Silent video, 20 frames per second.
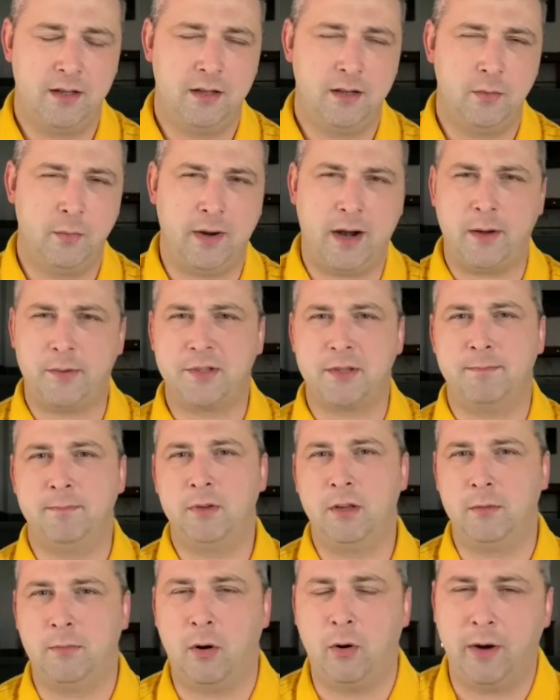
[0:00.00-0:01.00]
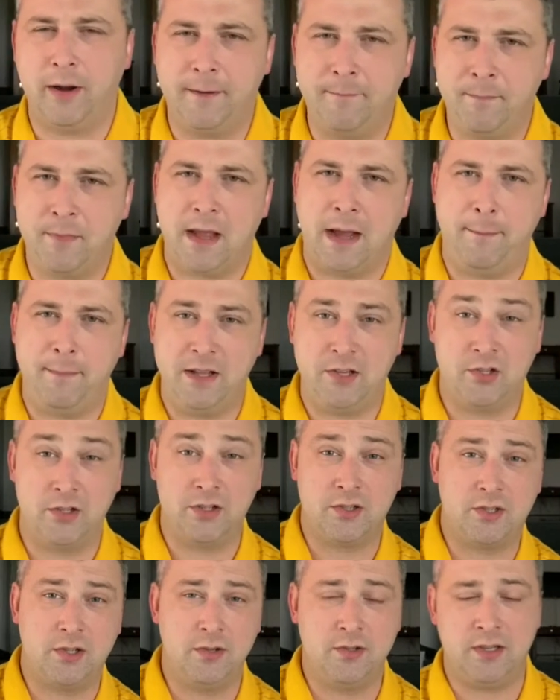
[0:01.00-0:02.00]
When I was a little boy, I mentioned
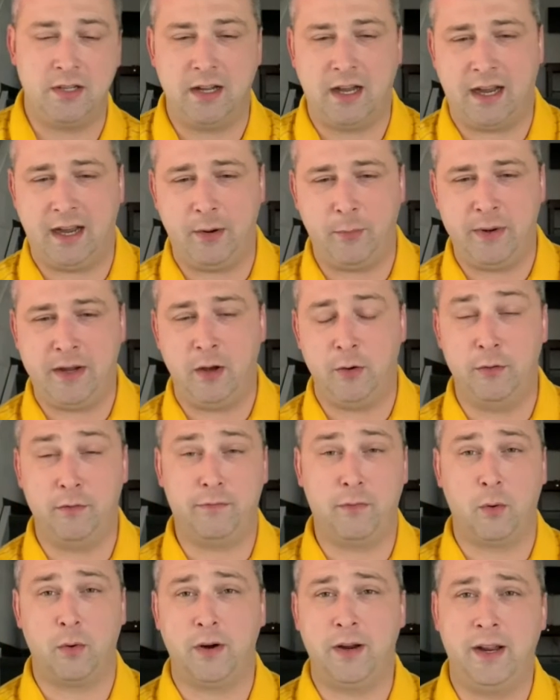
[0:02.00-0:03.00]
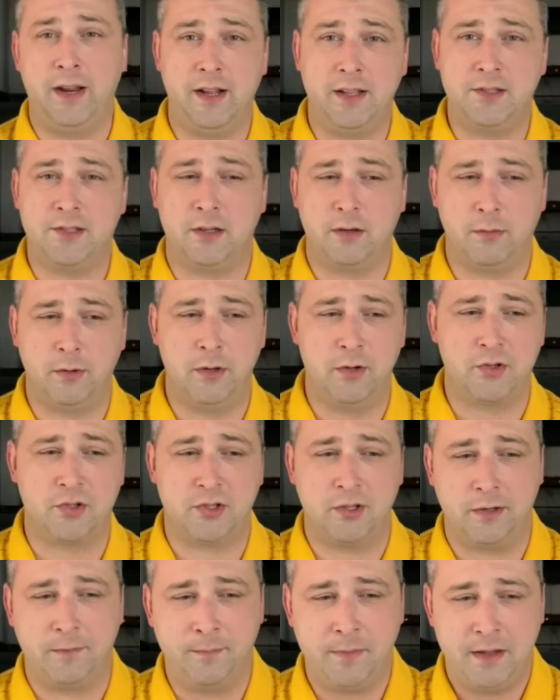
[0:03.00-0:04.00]
this Tuesday night, we owned four hens and a
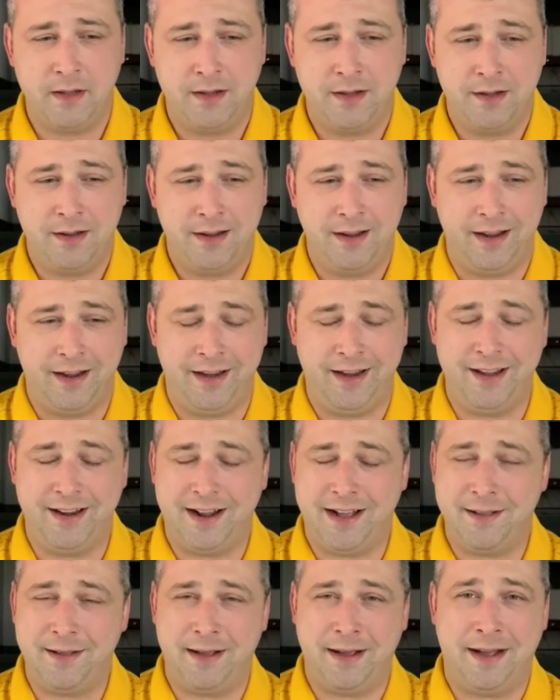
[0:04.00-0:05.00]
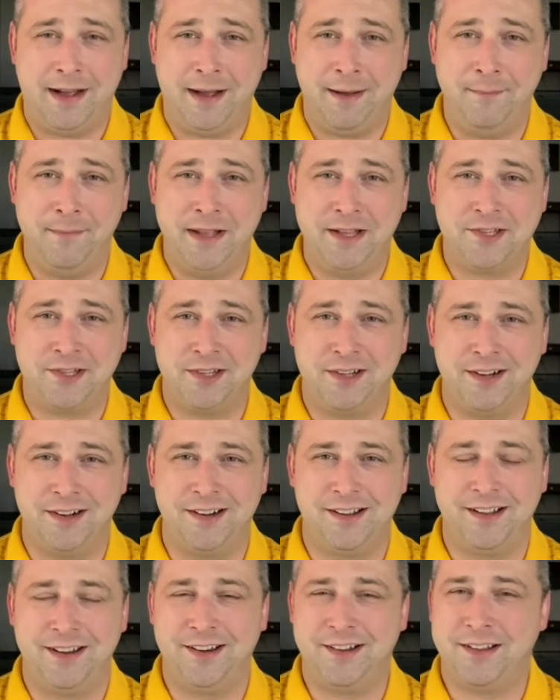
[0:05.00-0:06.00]
rooster. And I, I mentioned
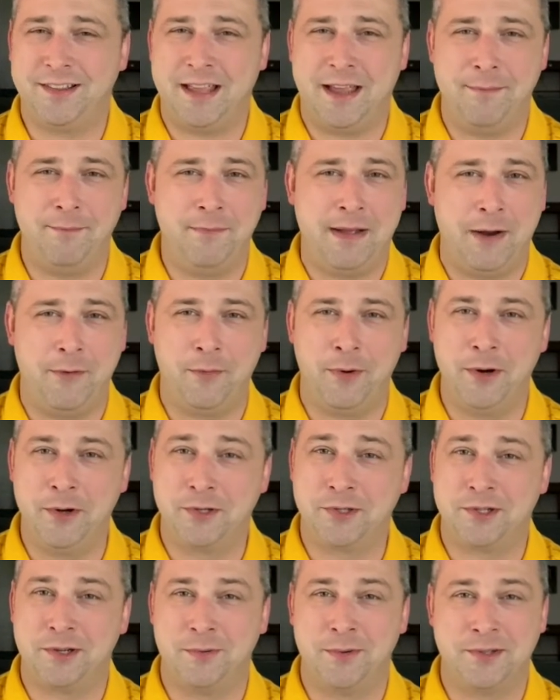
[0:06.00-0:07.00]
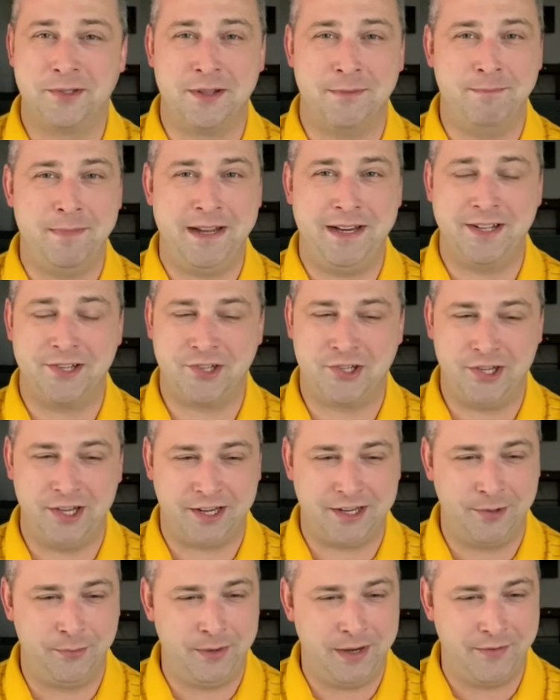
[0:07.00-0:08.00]
earlier that, that that rooster was the meanest
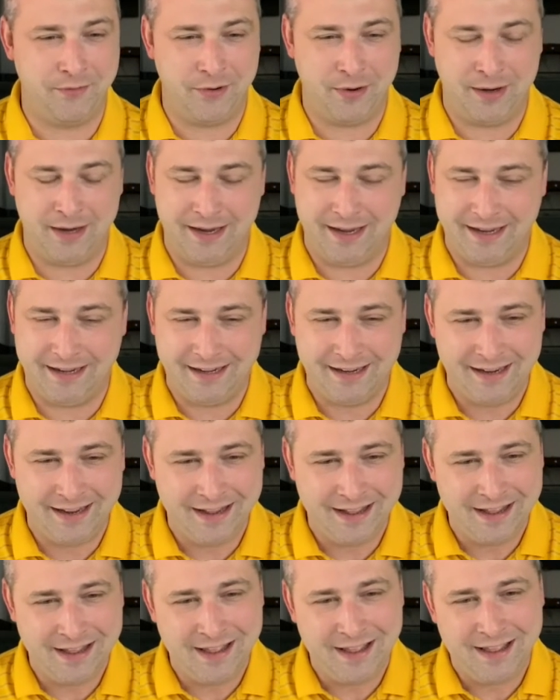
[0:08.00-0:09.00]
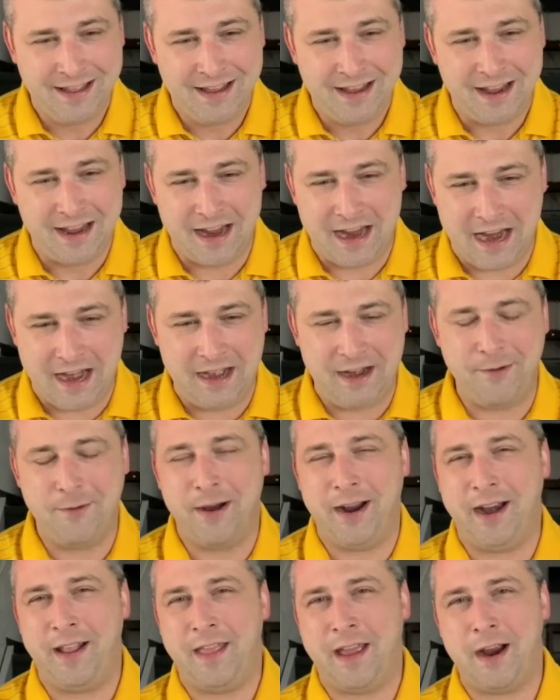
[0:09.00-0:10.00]
chicken we ever had.
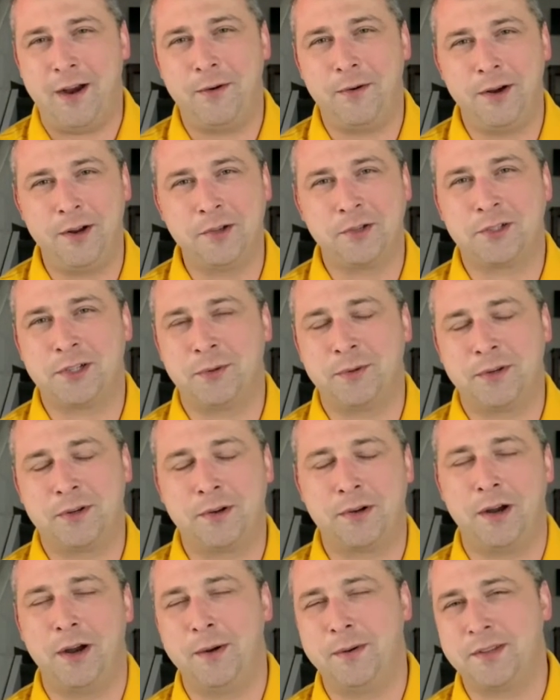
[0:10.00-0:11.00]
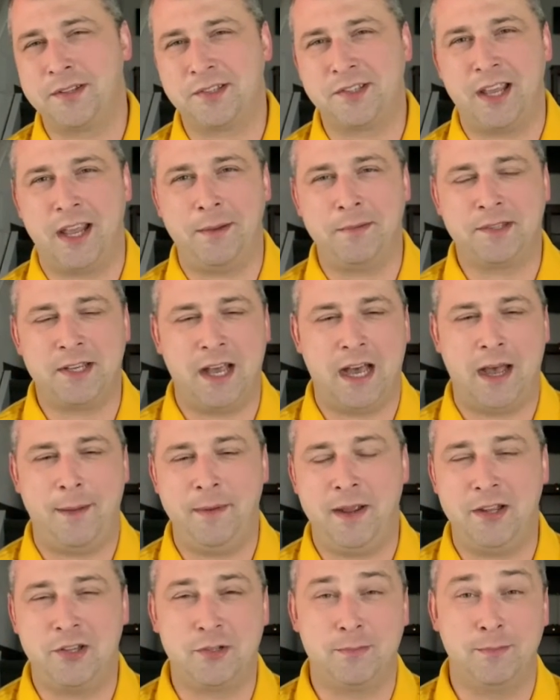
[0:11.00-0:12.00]
Anyway, that rooster would crow at the same time
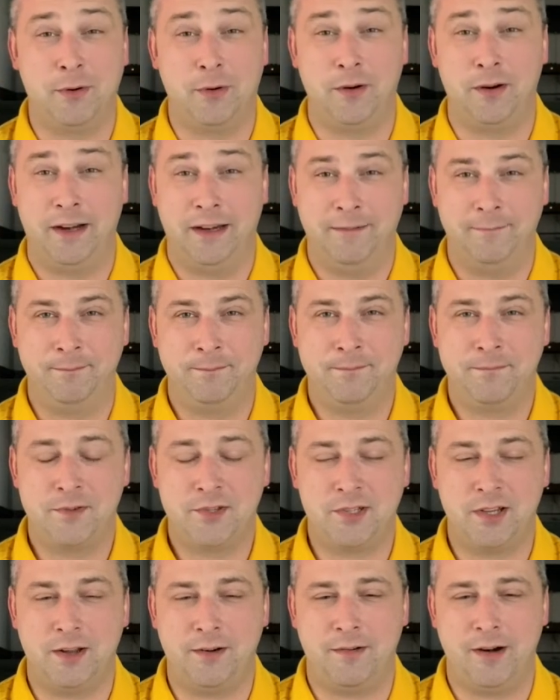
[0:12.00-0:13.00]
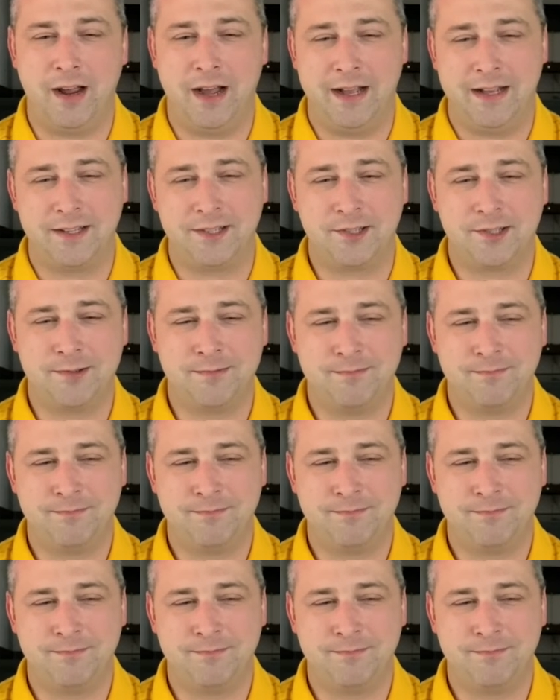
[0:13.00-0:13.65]
each morning, sunrise.